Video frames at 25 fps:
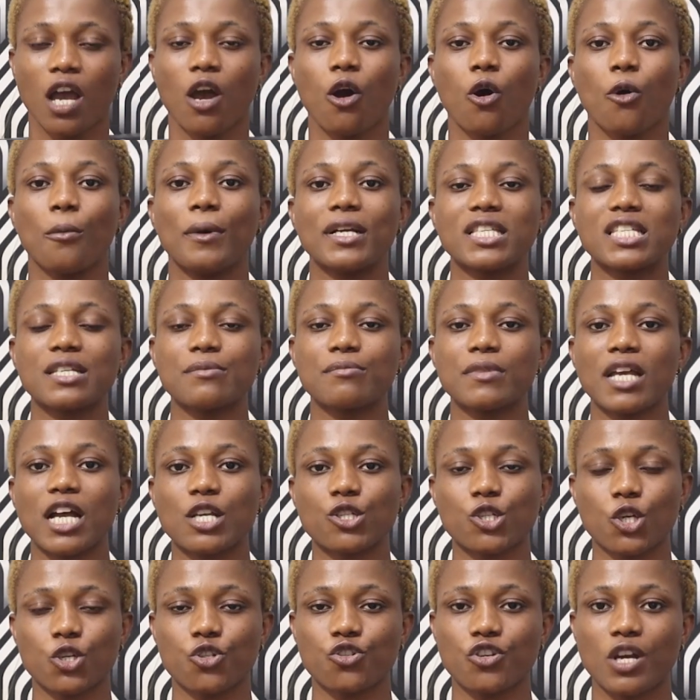Obetimi an
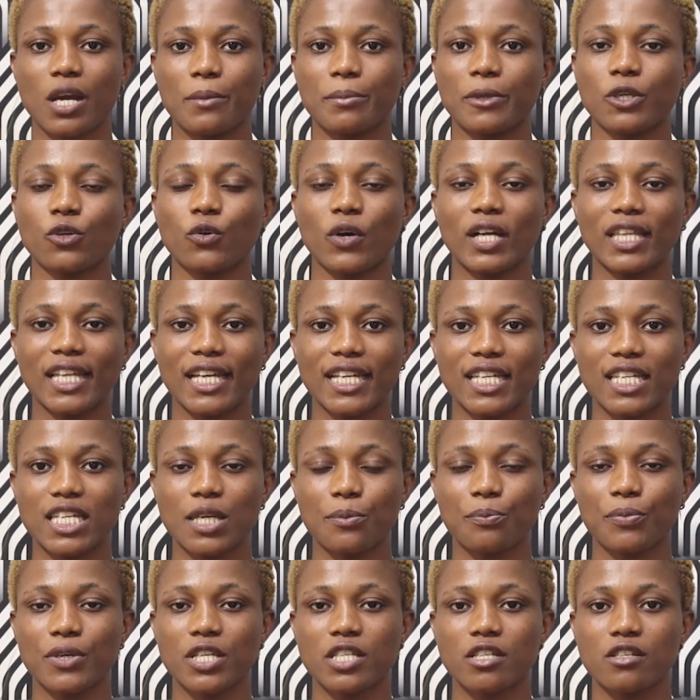subscribe no like your
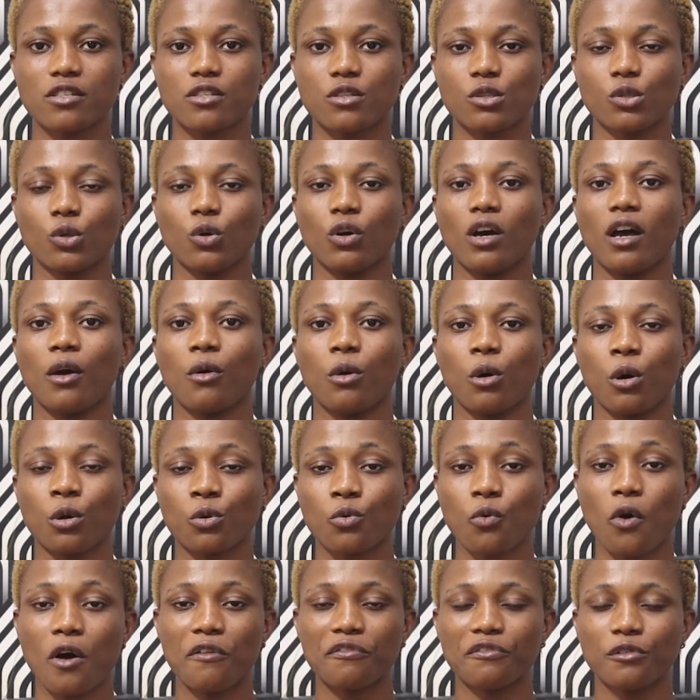pages no
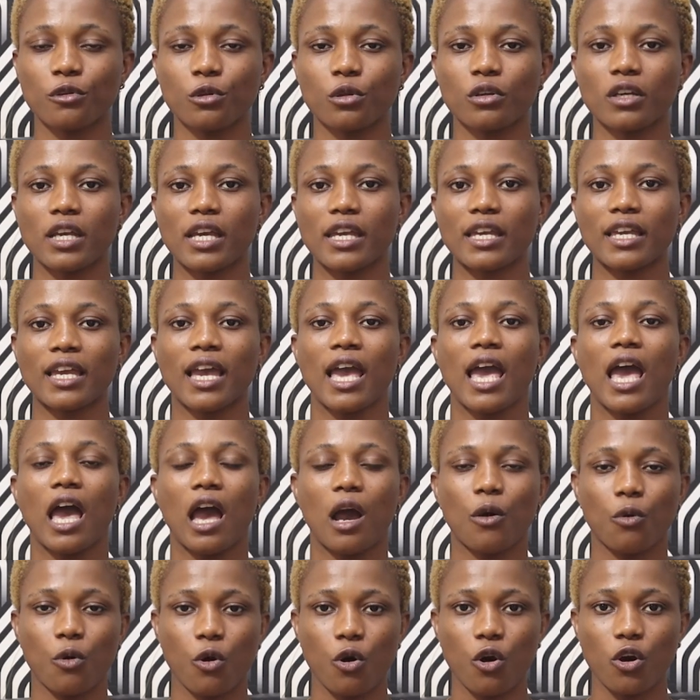no follow you
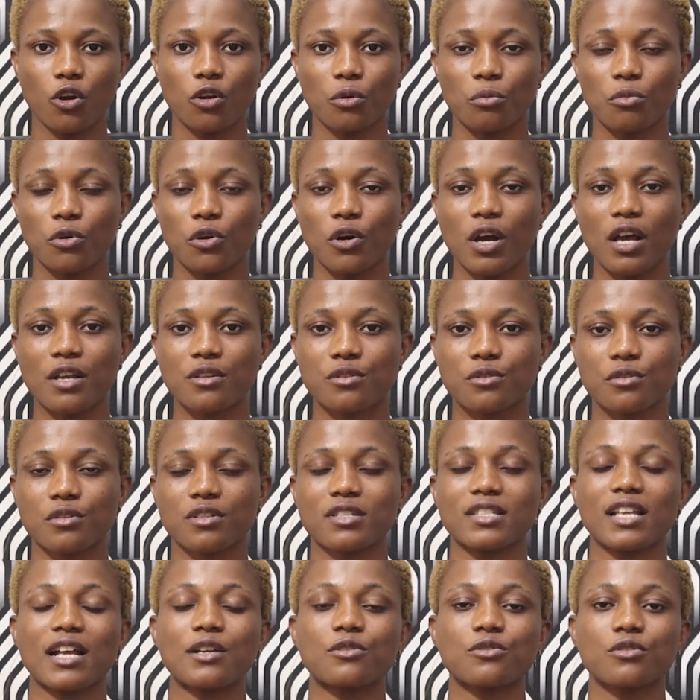no and so
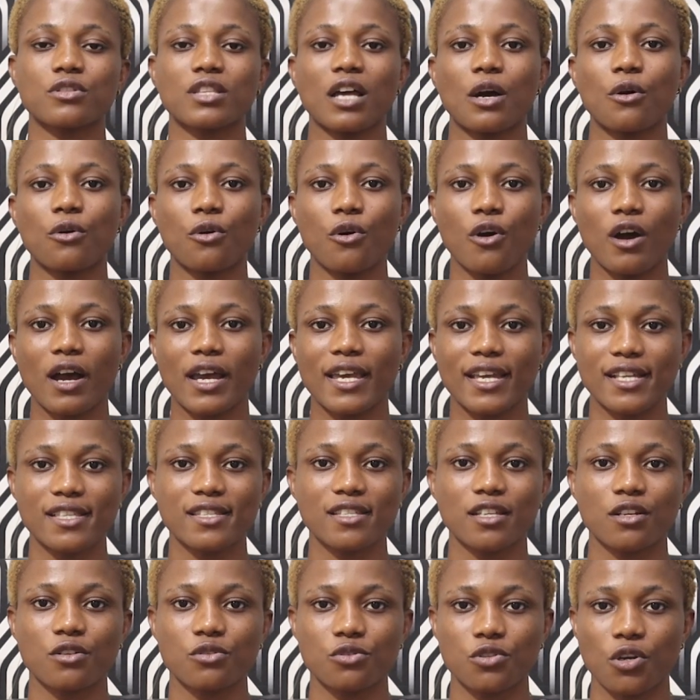Samsung now call
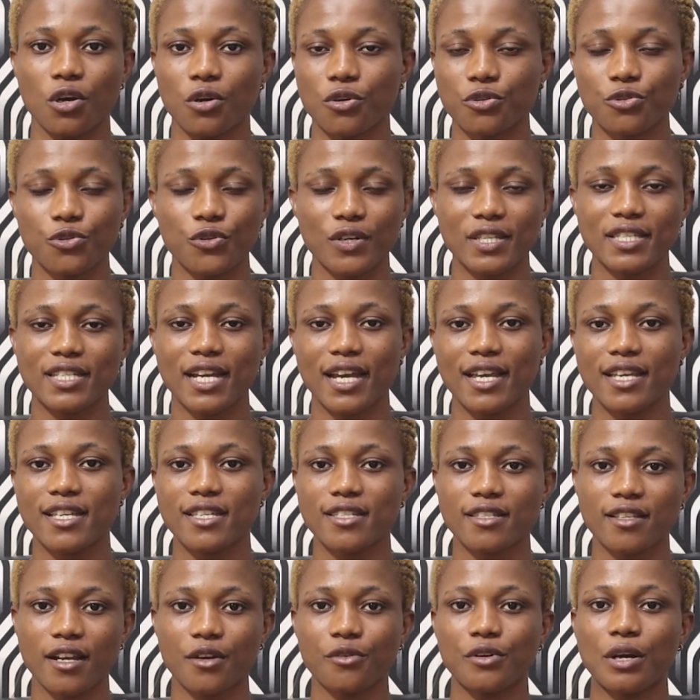TikTok, Twitter,
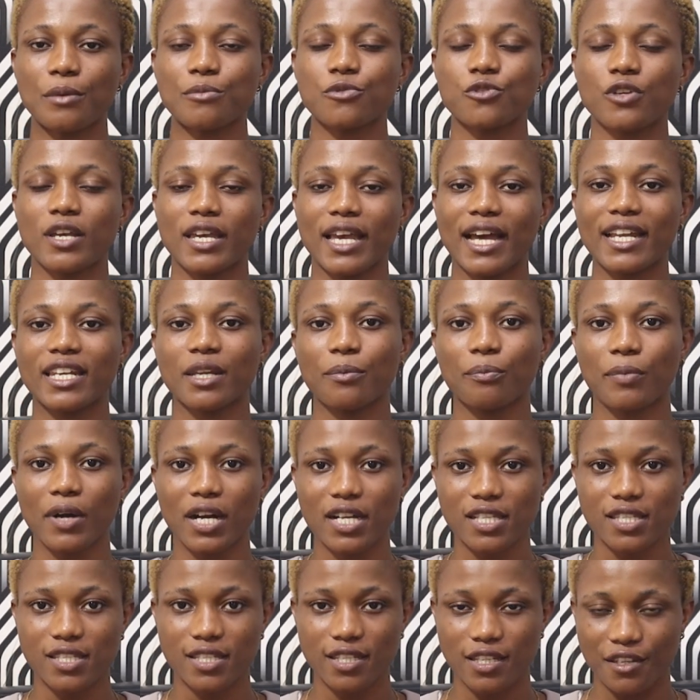Instagram so ya
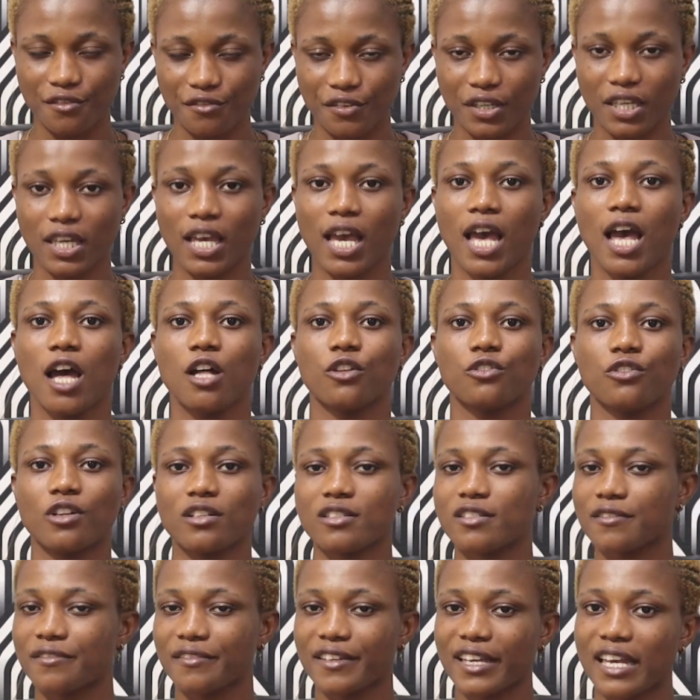Adepa TV.
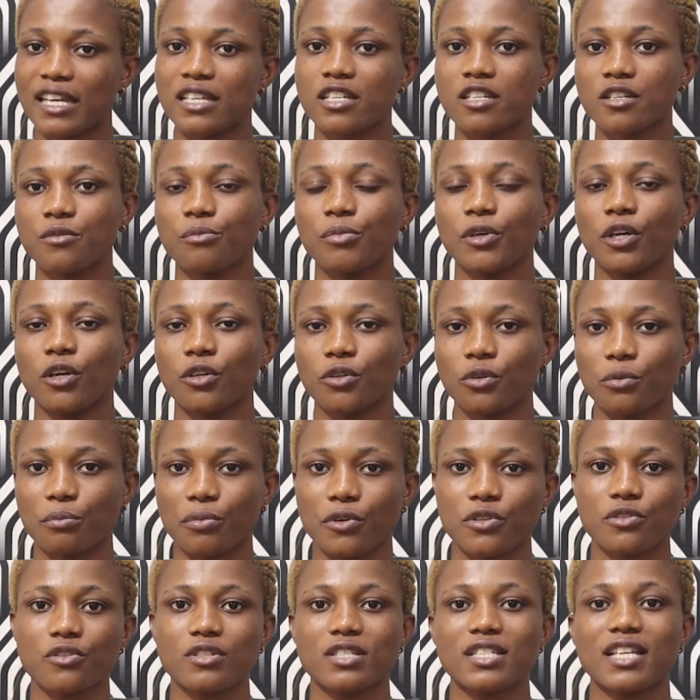Notification bell no
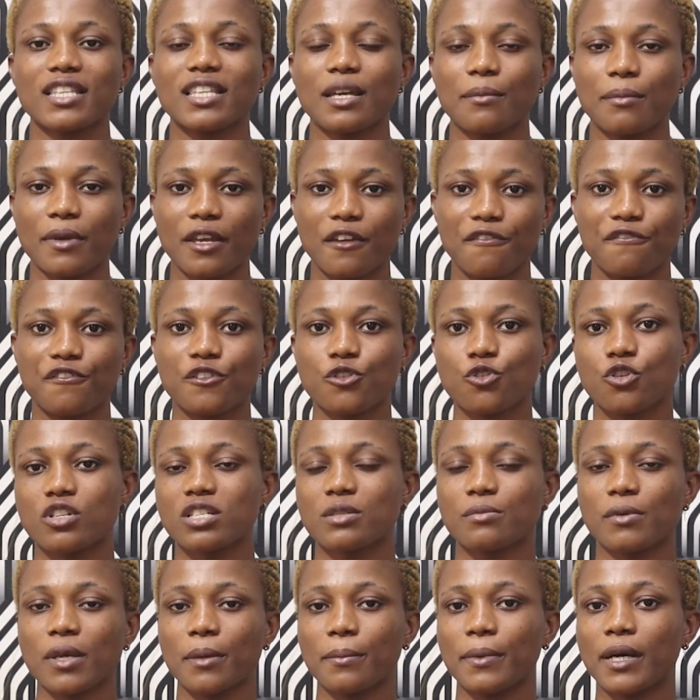boss so send a
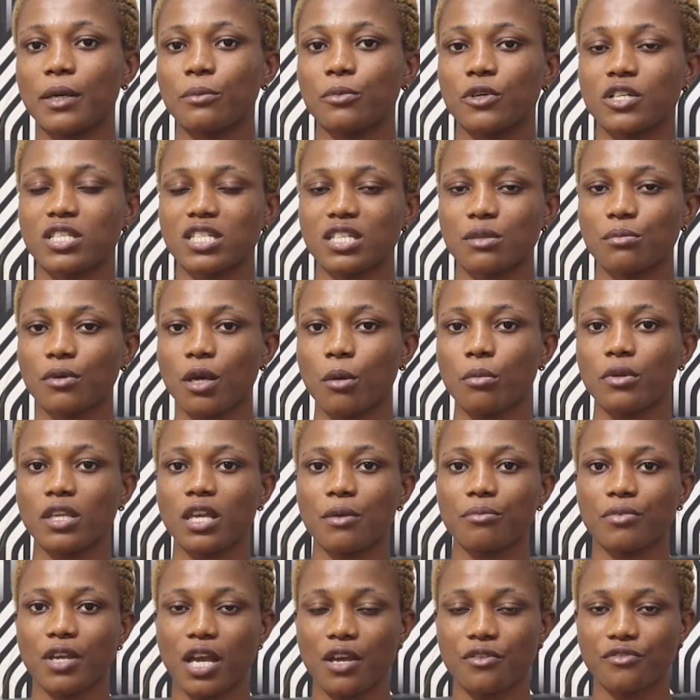videos be about on TV
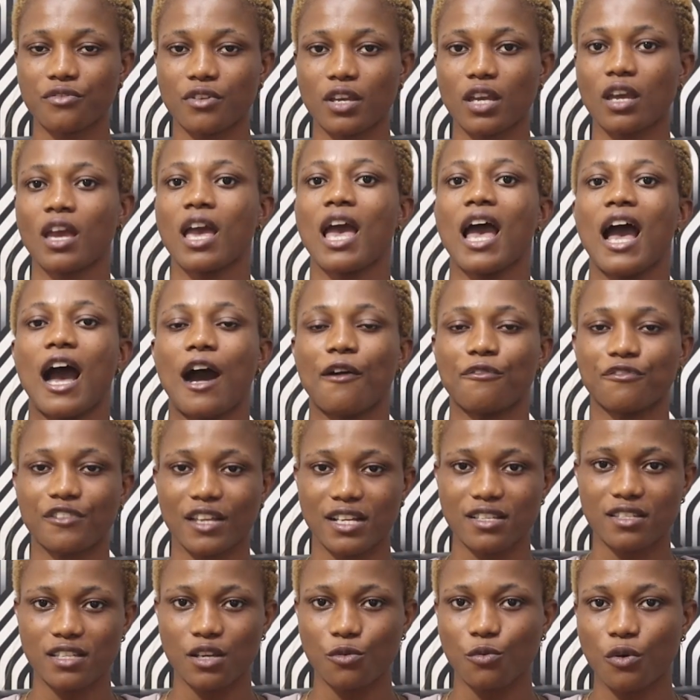abenya be share after
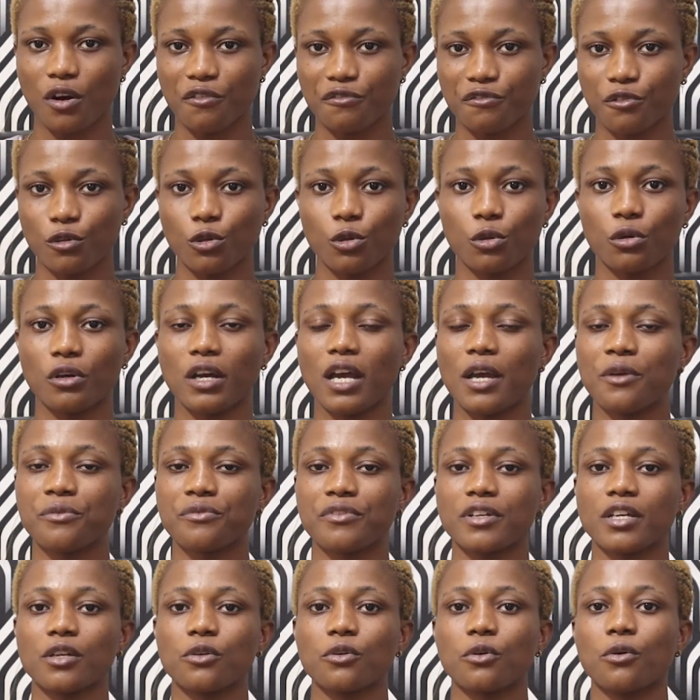say we follow
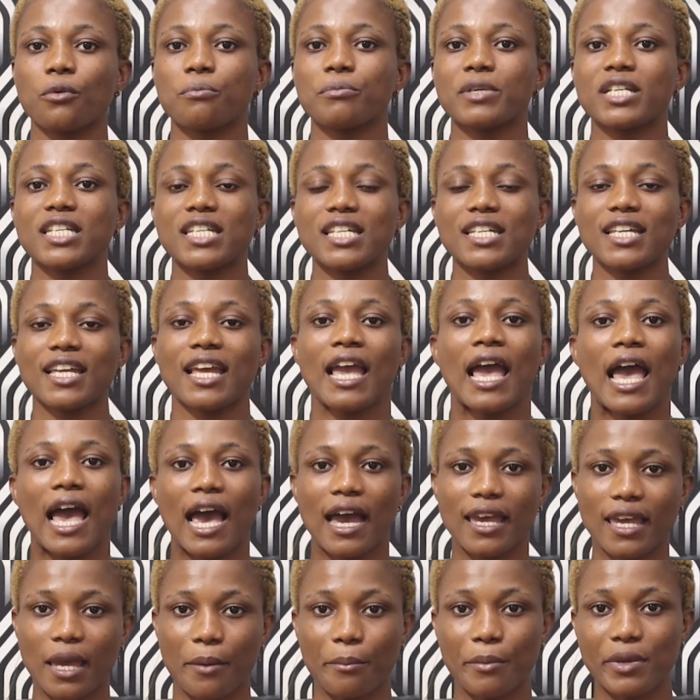every no. Midi
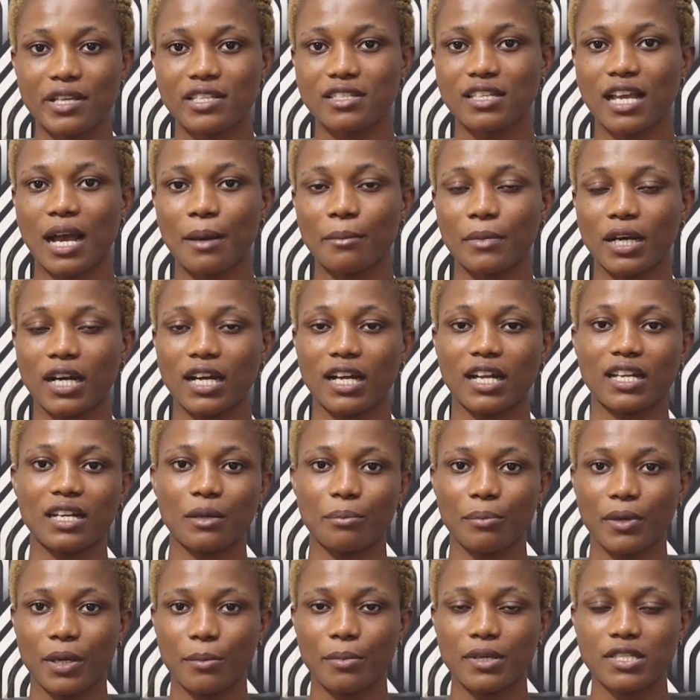I miss ama
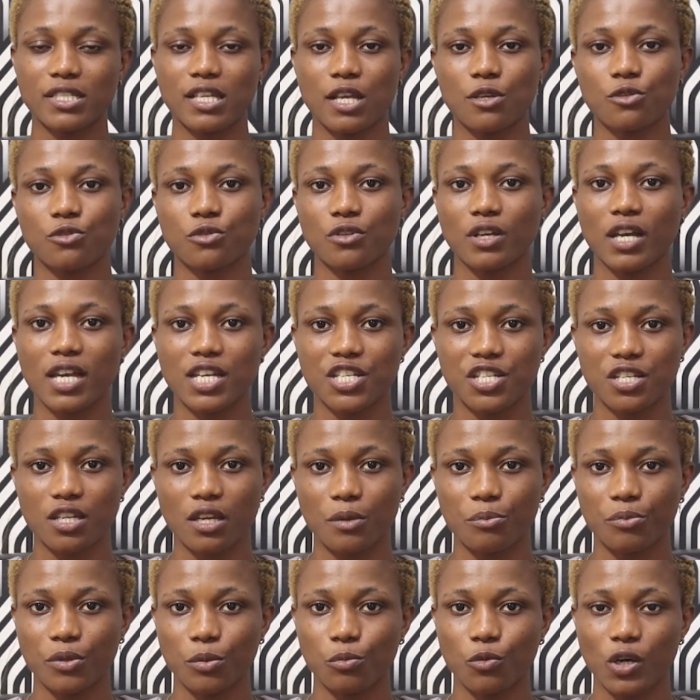Adepa be so
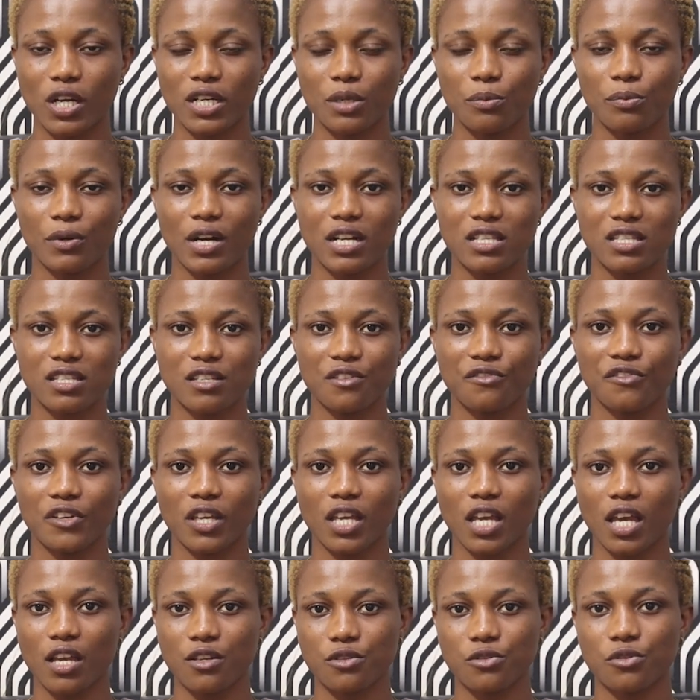share be mo Adepa
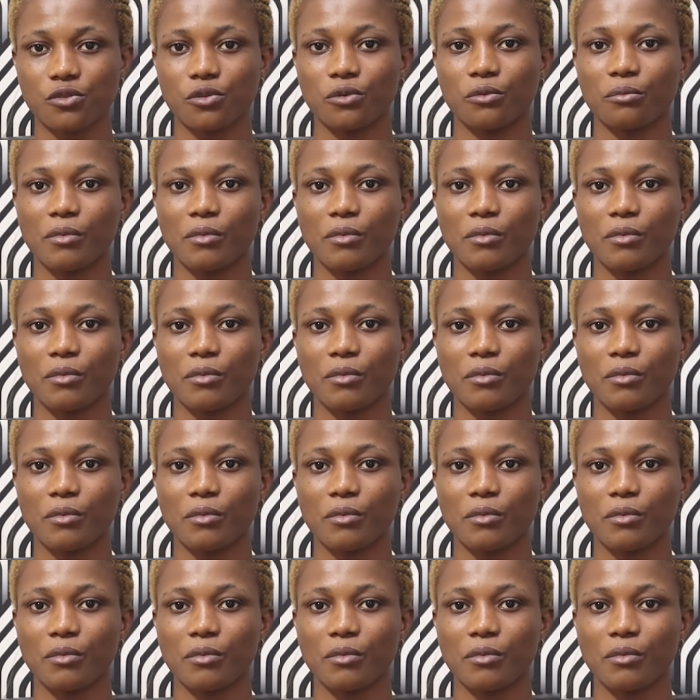TV eso